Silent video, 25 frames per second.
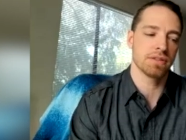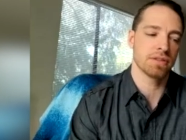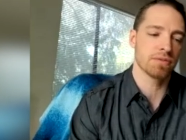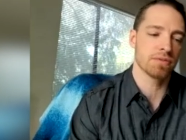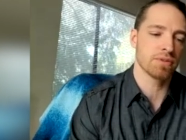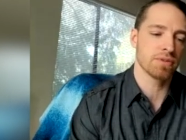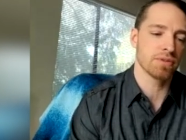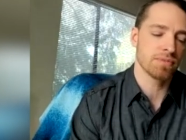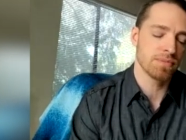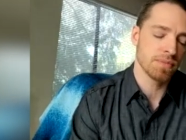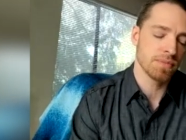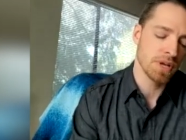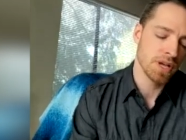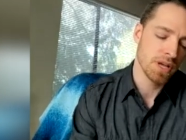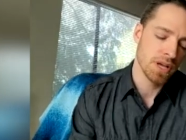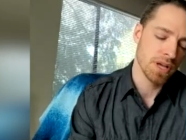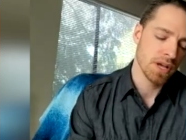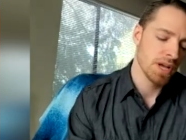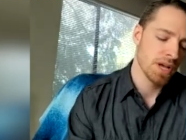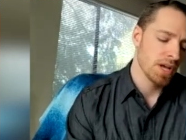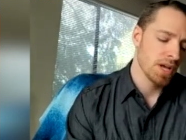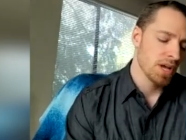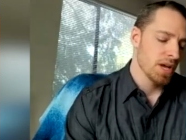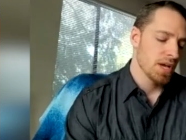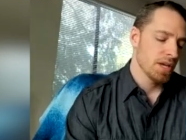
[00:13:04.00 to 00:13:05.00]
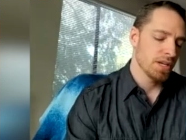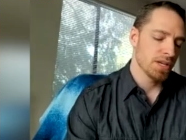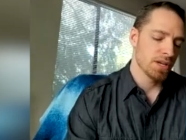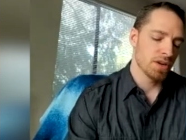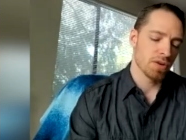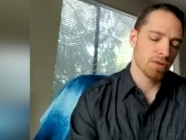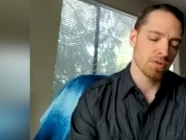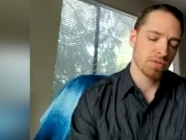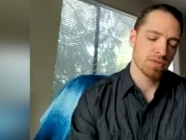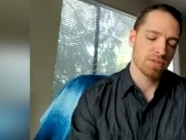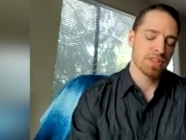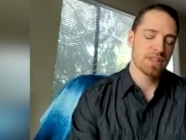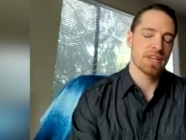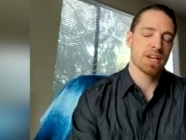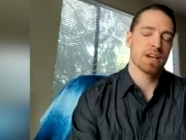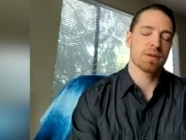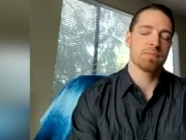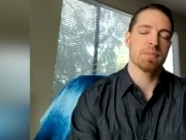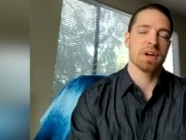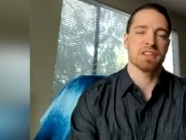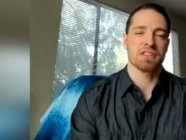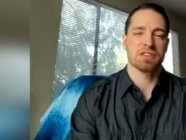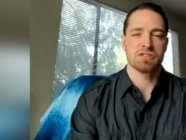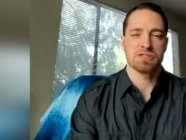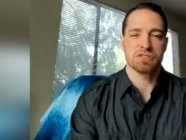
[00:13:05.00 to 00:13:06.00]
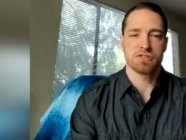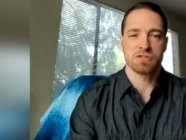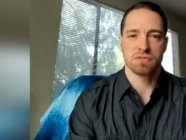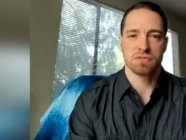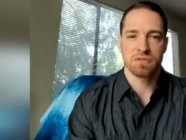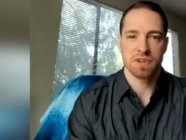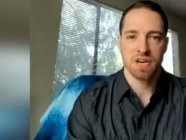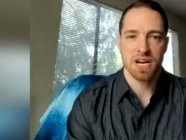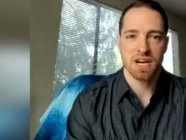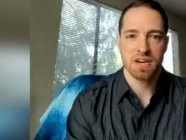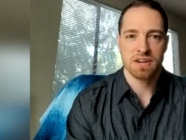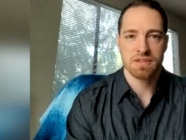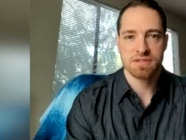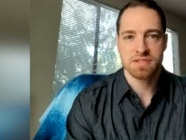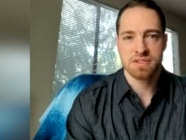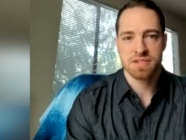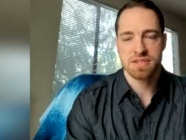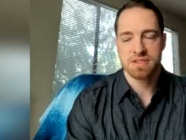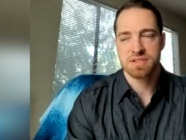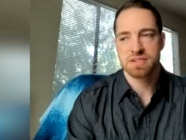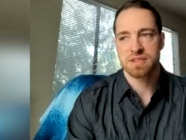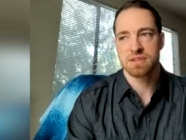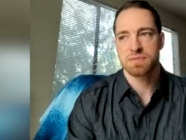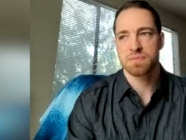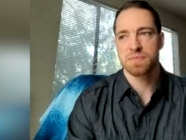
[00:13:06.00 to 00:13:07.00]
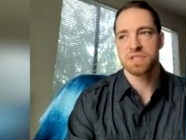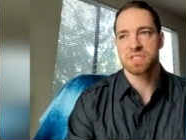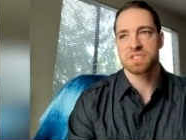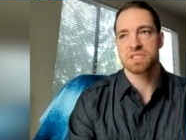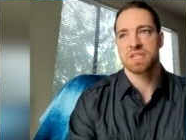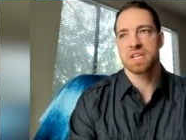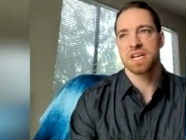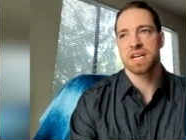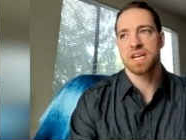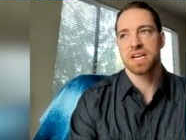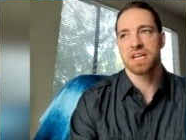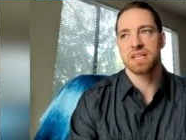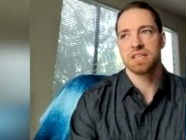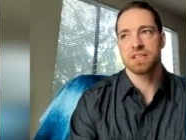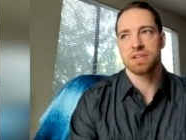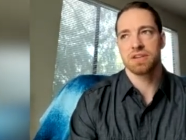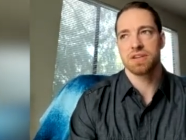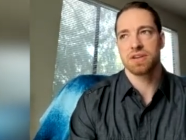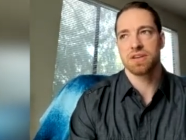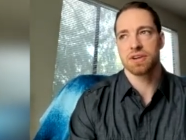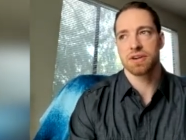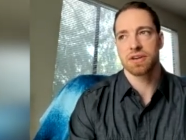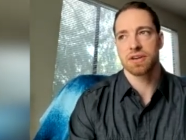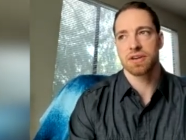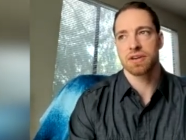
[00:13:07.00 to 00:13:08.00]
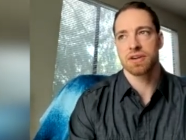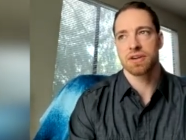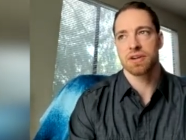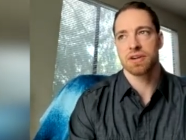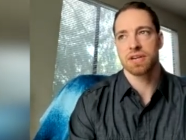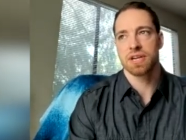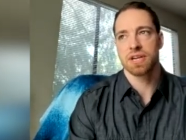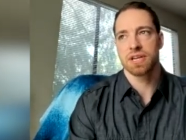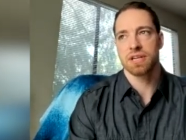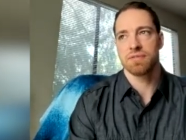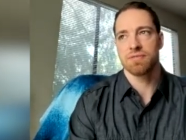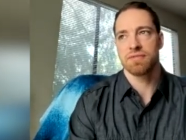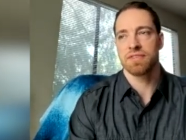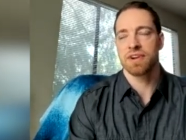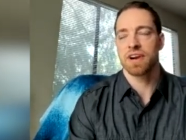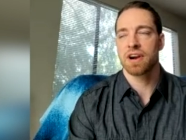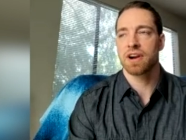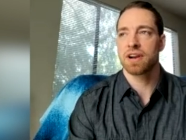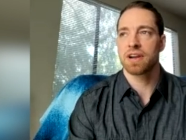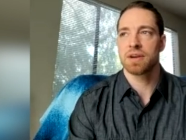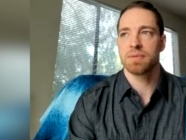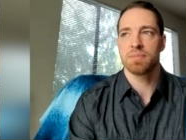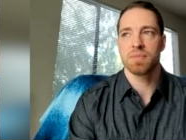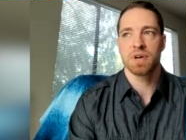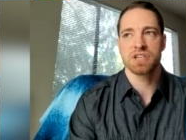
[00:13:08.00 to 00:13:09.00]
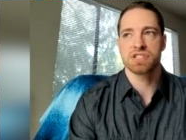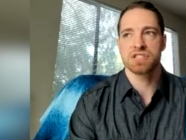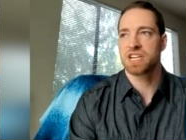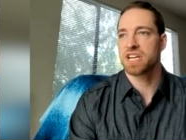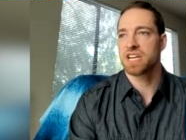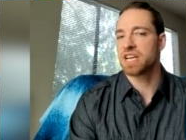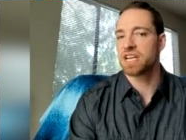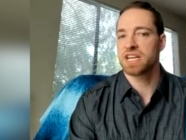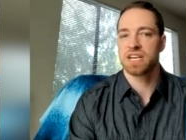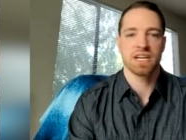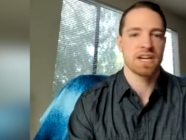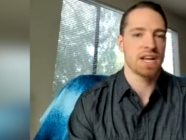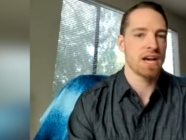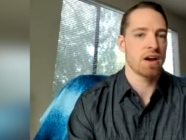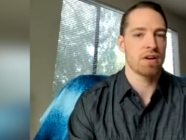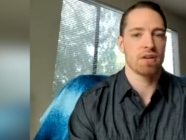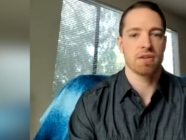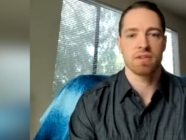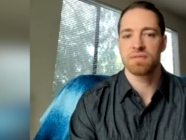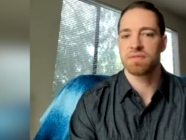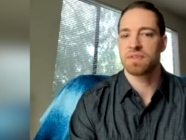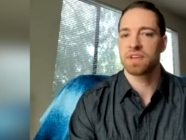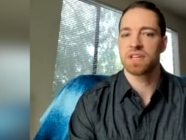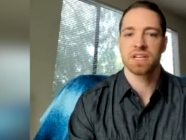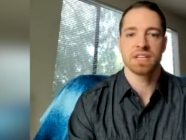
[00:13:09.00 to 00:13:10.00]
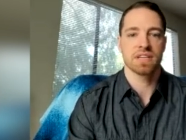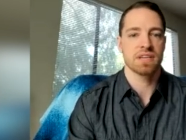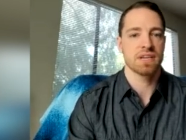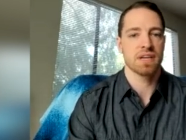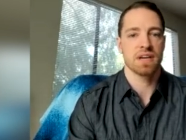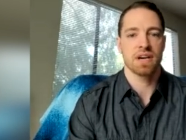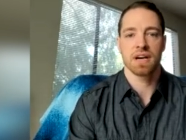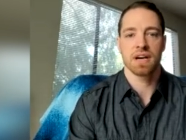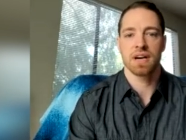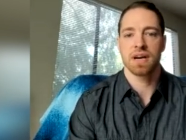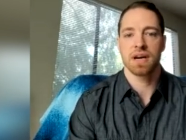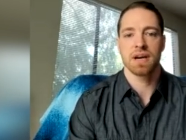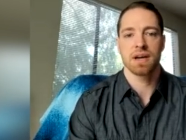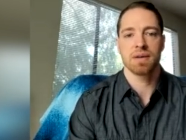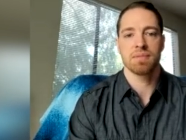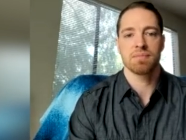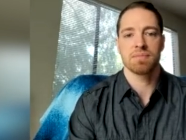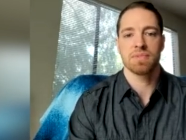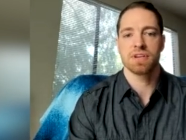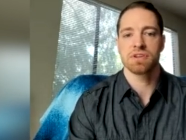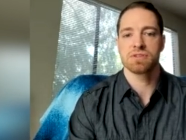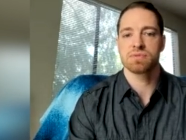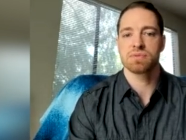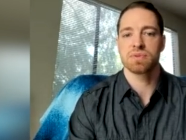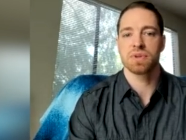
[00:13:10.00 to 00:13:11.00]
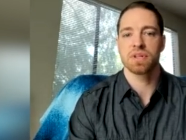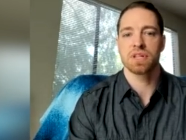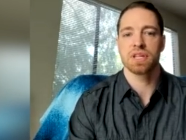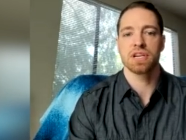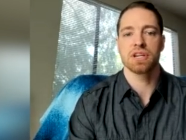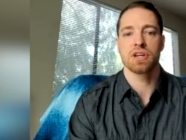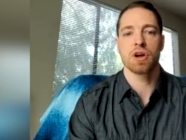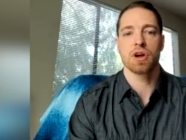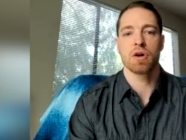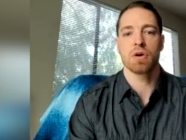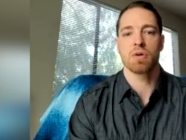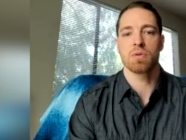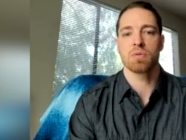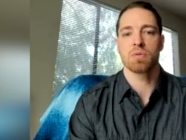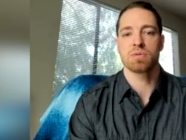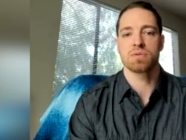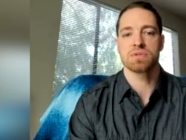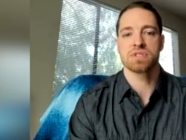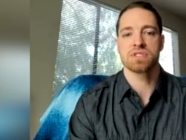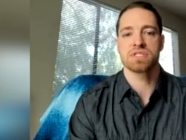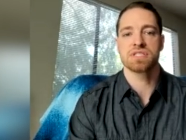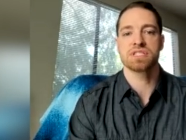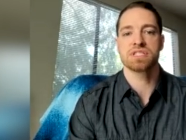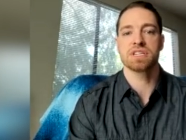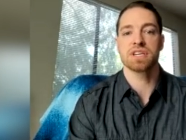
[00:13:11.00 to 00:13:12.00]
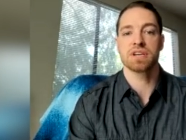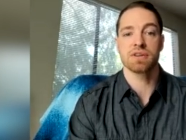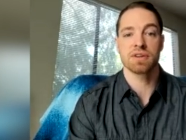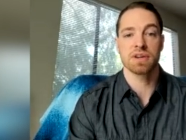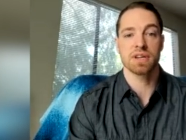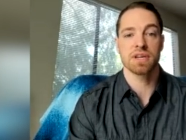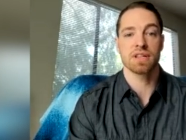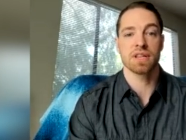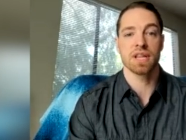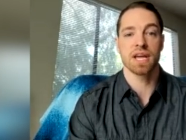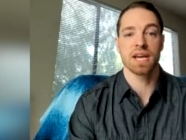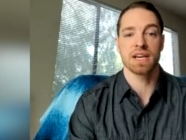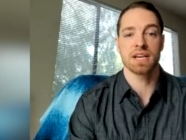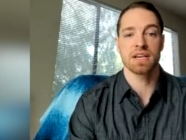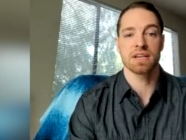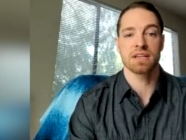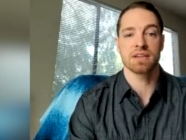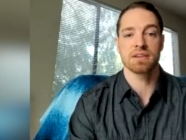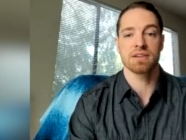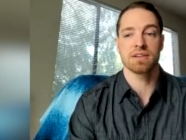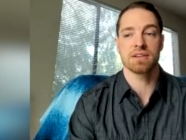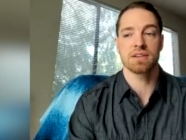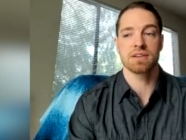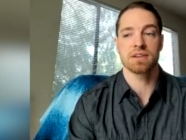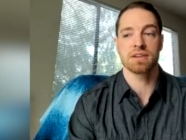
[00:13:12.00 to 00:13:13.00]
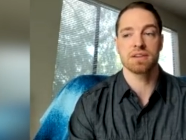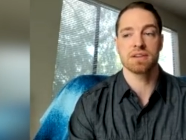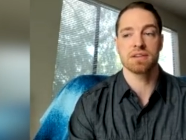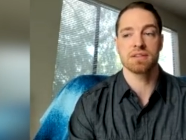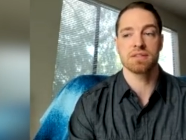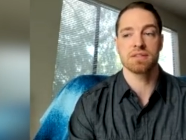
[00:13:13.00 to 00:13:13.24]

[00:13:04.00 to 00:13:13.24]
the you know thing about the juvenile system mm. is that you're very much in and out of it um, there's really no serious like uh,